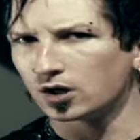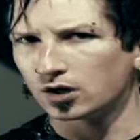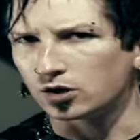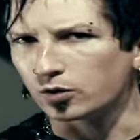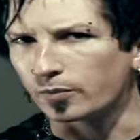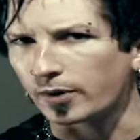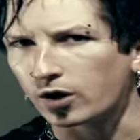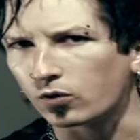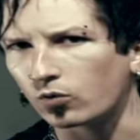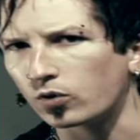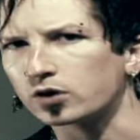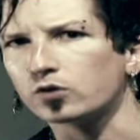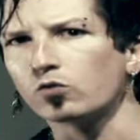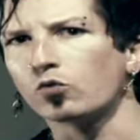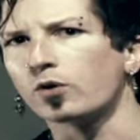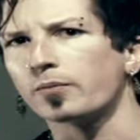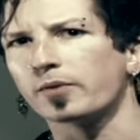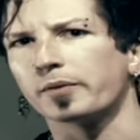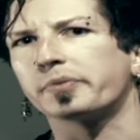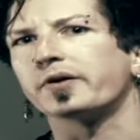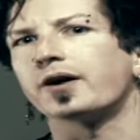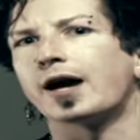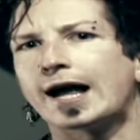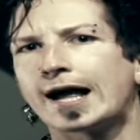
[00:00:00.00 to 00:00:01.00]
you might want to warm
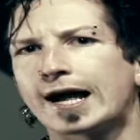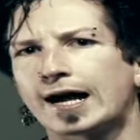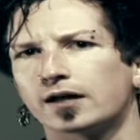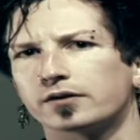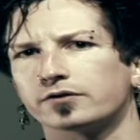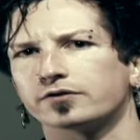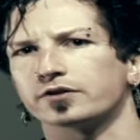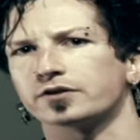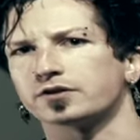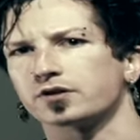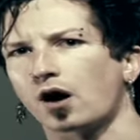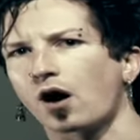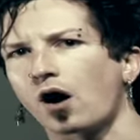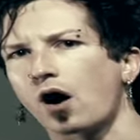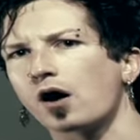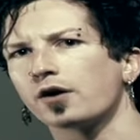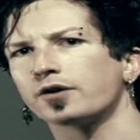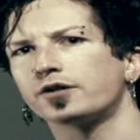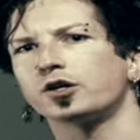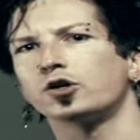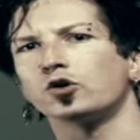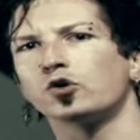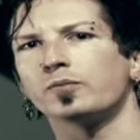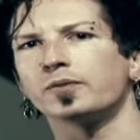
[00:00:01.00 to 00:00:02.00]
up your hands. It's
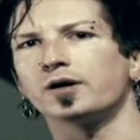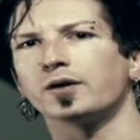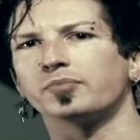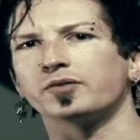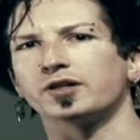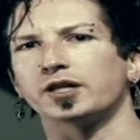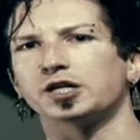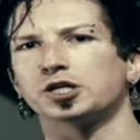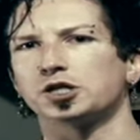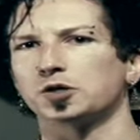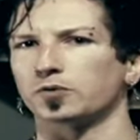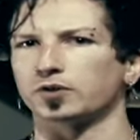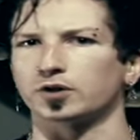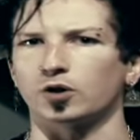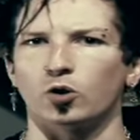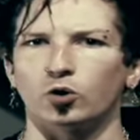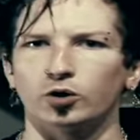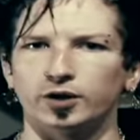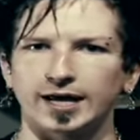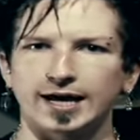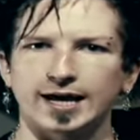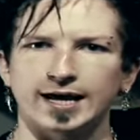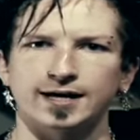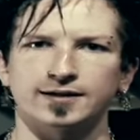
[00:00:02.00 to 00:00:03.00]
hard to do manipulation with
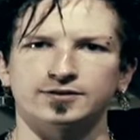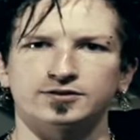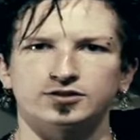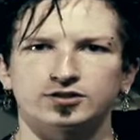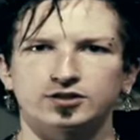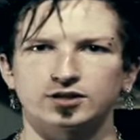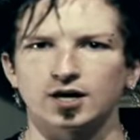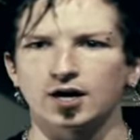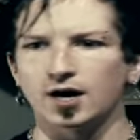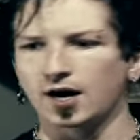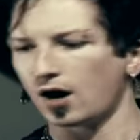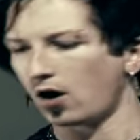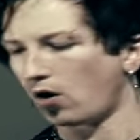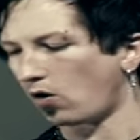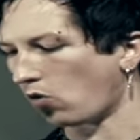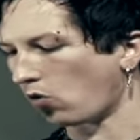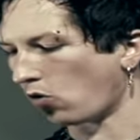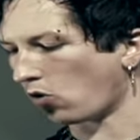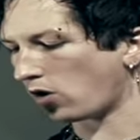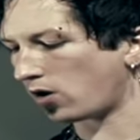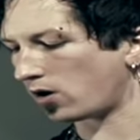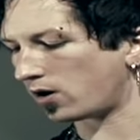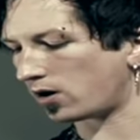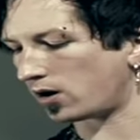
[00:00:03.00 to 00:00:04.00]
cold hands
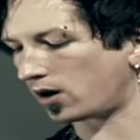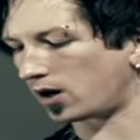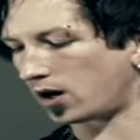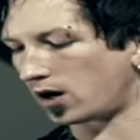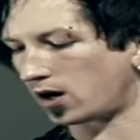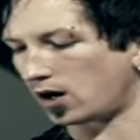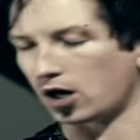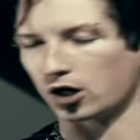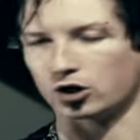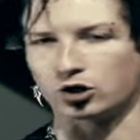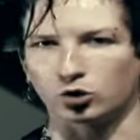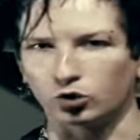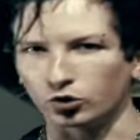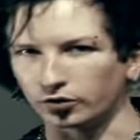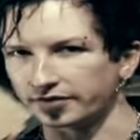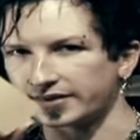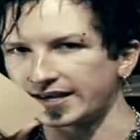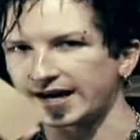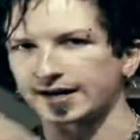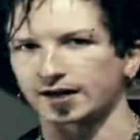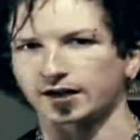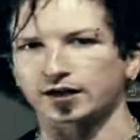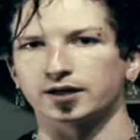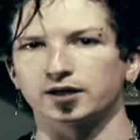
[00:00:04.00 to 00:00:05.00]
or a cold
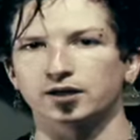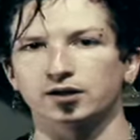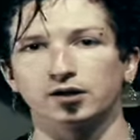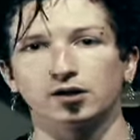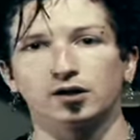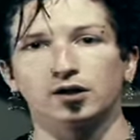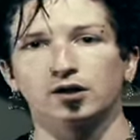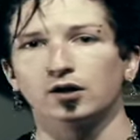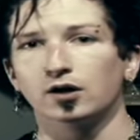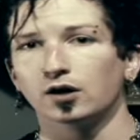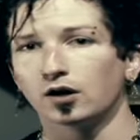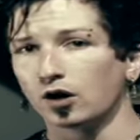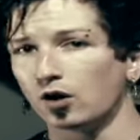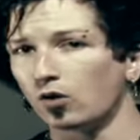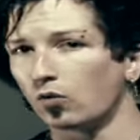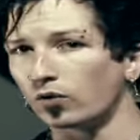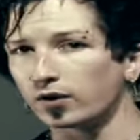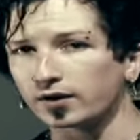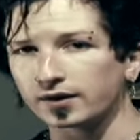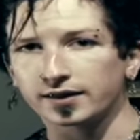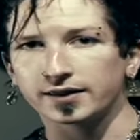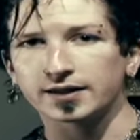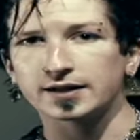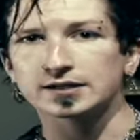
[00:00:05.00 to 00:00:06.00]
deck.
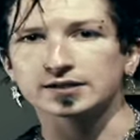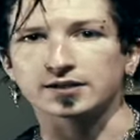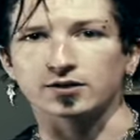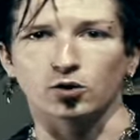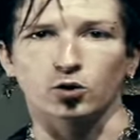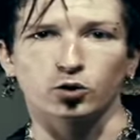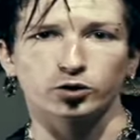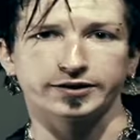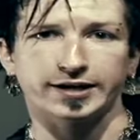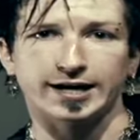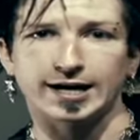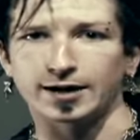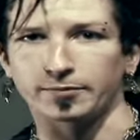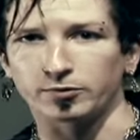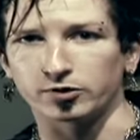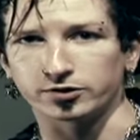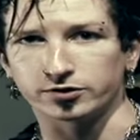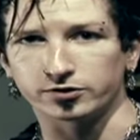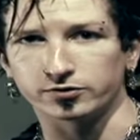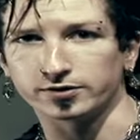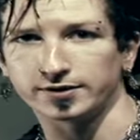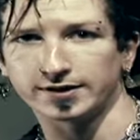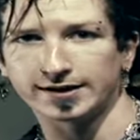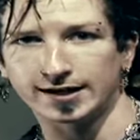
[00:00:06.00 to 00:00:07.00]
One of the things the old
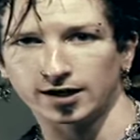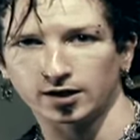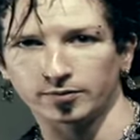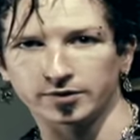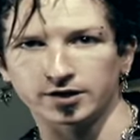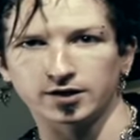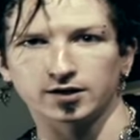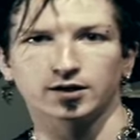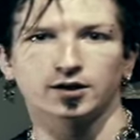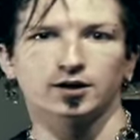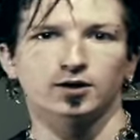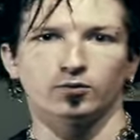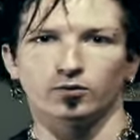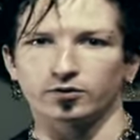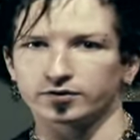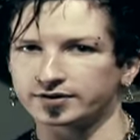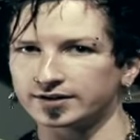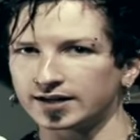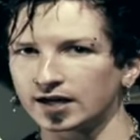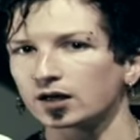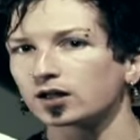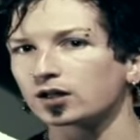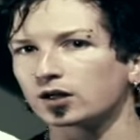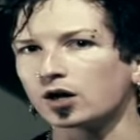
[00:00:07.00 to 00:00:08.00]
timers used to tell me was
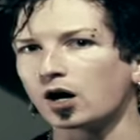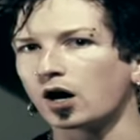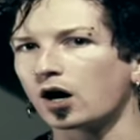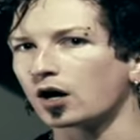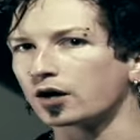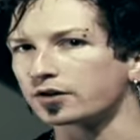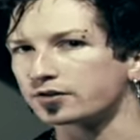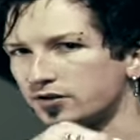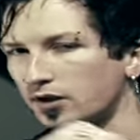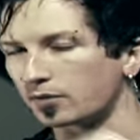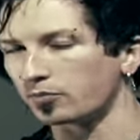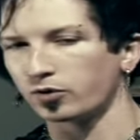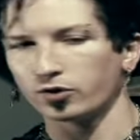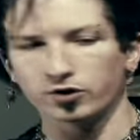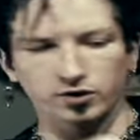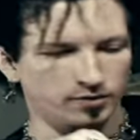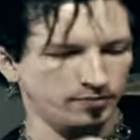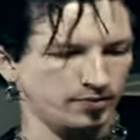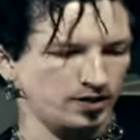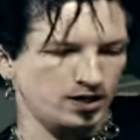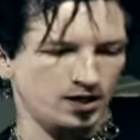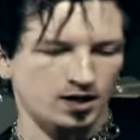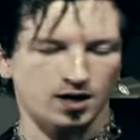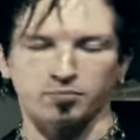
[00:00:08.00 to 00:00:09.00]
take the cards and put
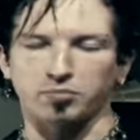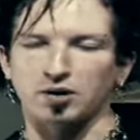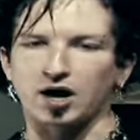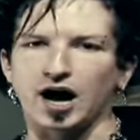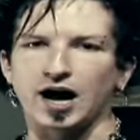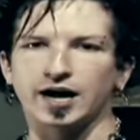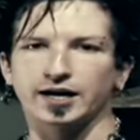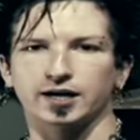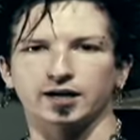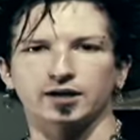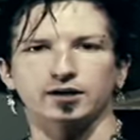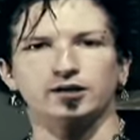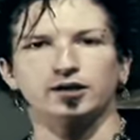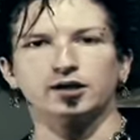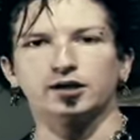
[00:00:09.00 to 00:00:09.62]
them in a pocket